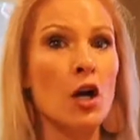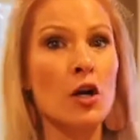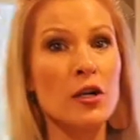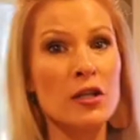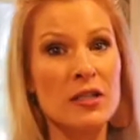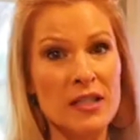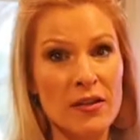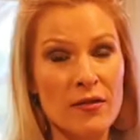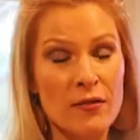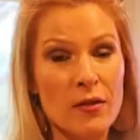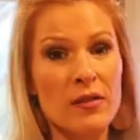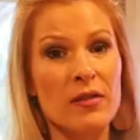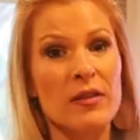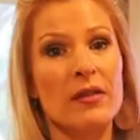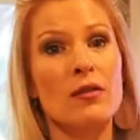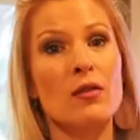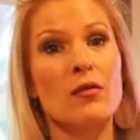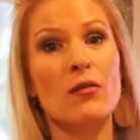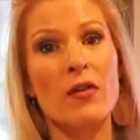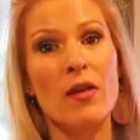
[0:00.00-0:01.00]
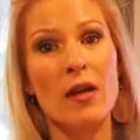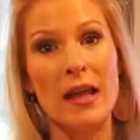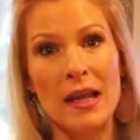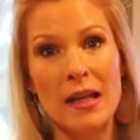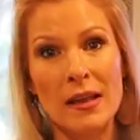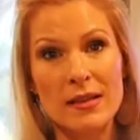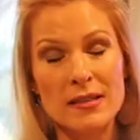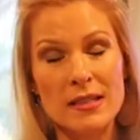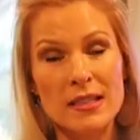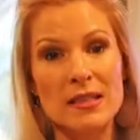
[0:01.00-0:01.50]
are different than the
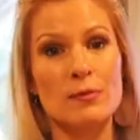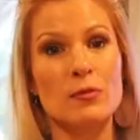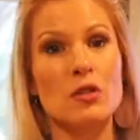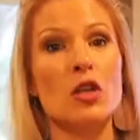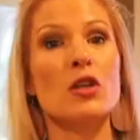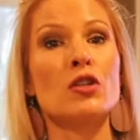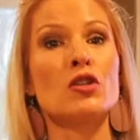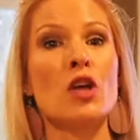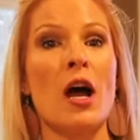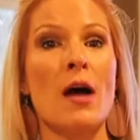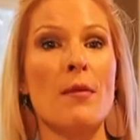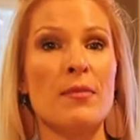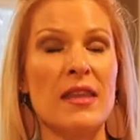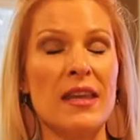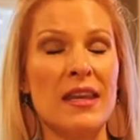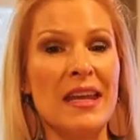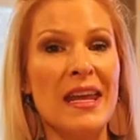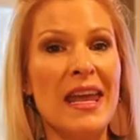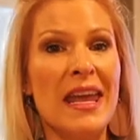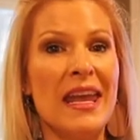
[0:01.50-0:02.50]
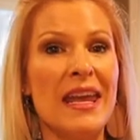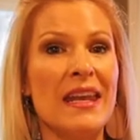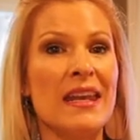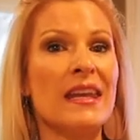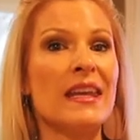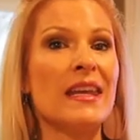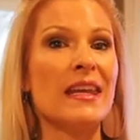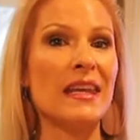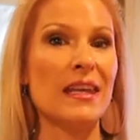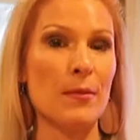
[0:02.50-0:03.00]
anglicisms adopted in
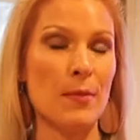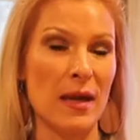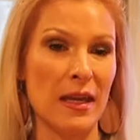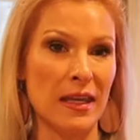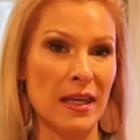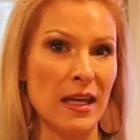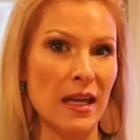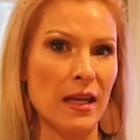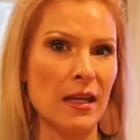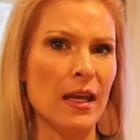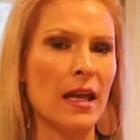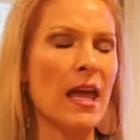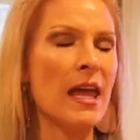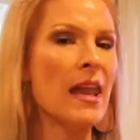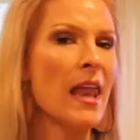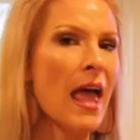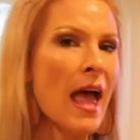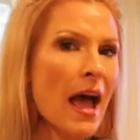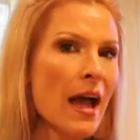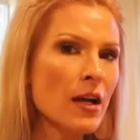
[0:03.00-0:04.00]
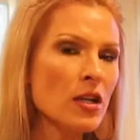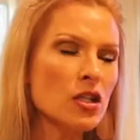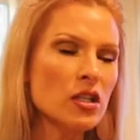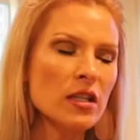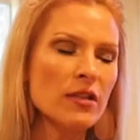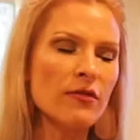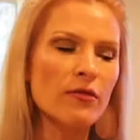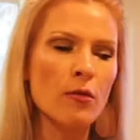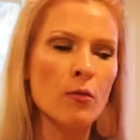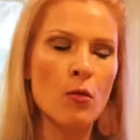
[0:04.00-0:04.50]
Quebec, Canada. And
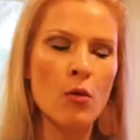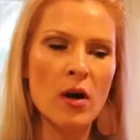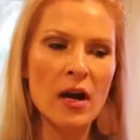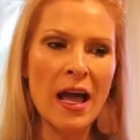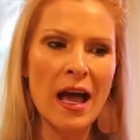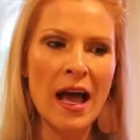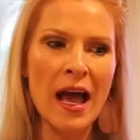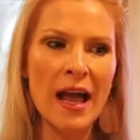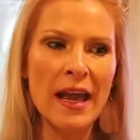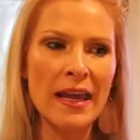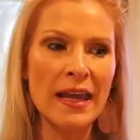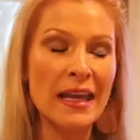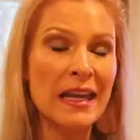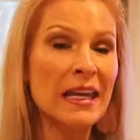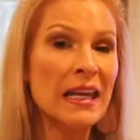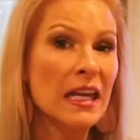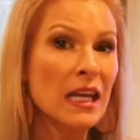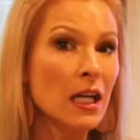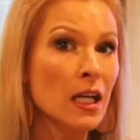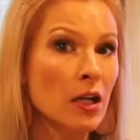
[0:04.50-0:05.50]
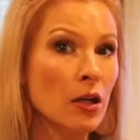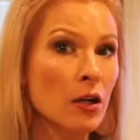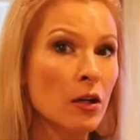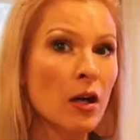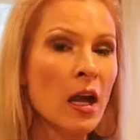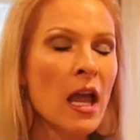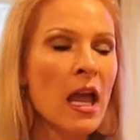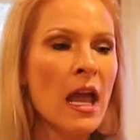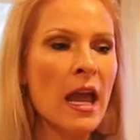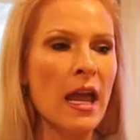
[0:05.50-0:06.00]
actually, from what I
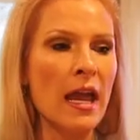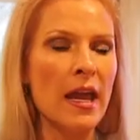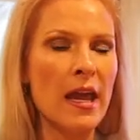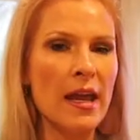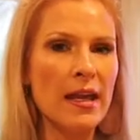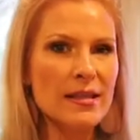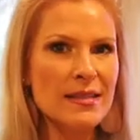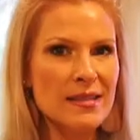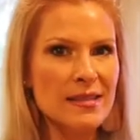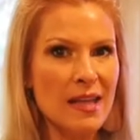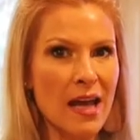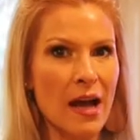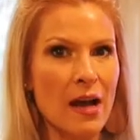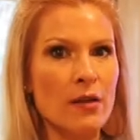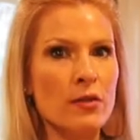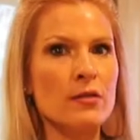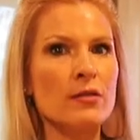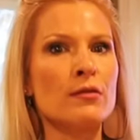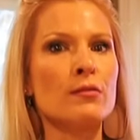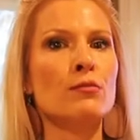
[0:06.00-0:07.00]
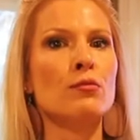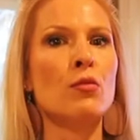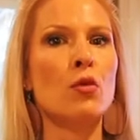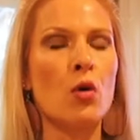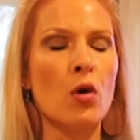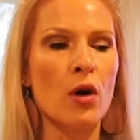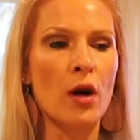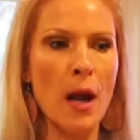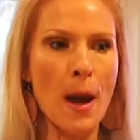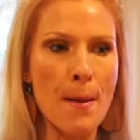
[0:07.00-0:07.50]
hear, it sounds
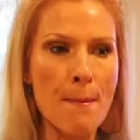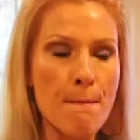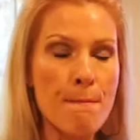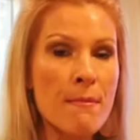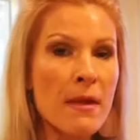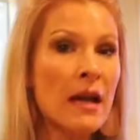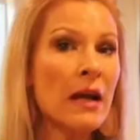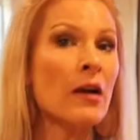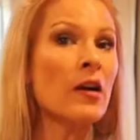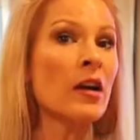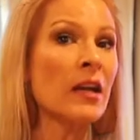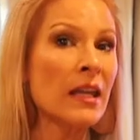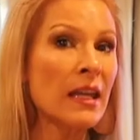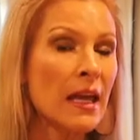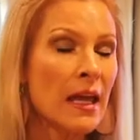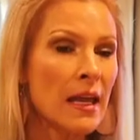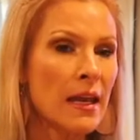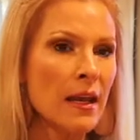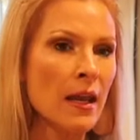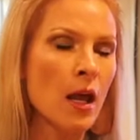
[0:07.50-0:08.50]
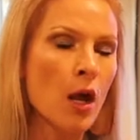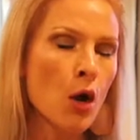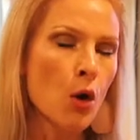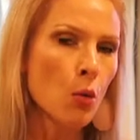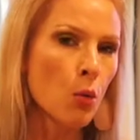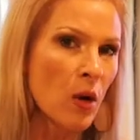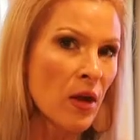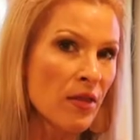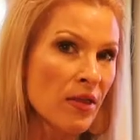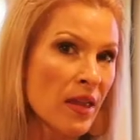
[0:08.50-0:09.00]
more American
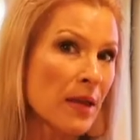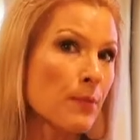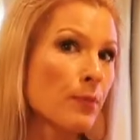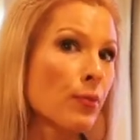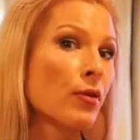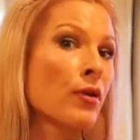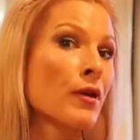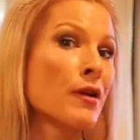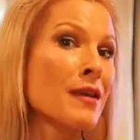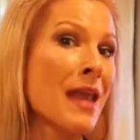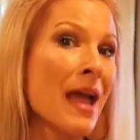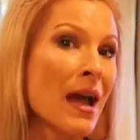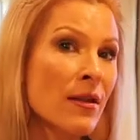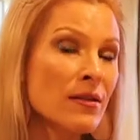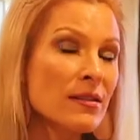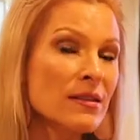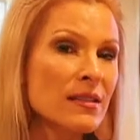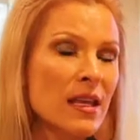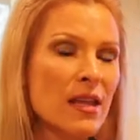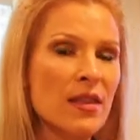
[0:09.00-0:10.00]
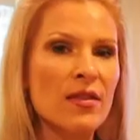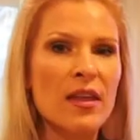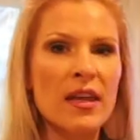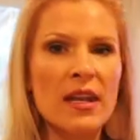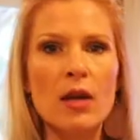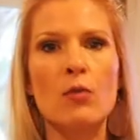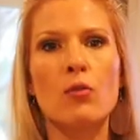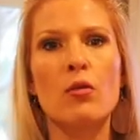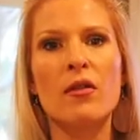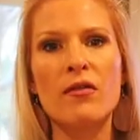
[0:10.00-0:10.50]
when they pronounce it
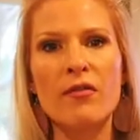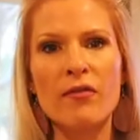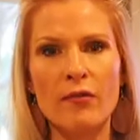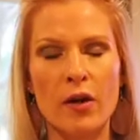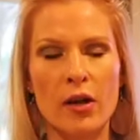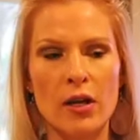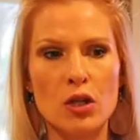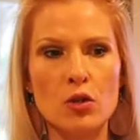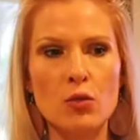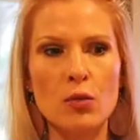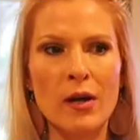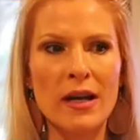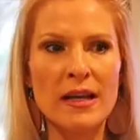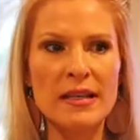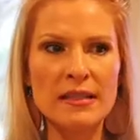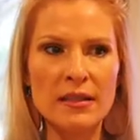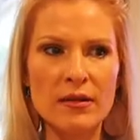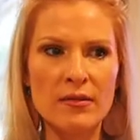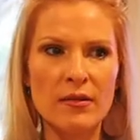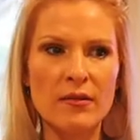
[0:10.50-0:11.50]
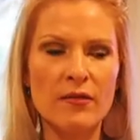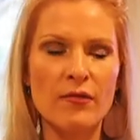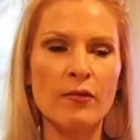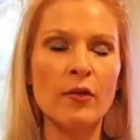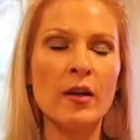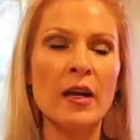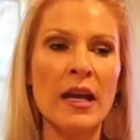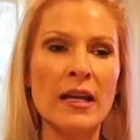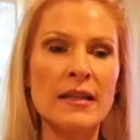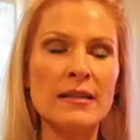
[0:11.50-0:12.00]
than it would French. Whereas in
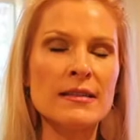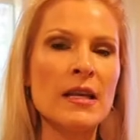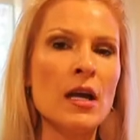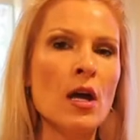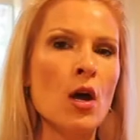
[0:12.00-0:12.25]
France,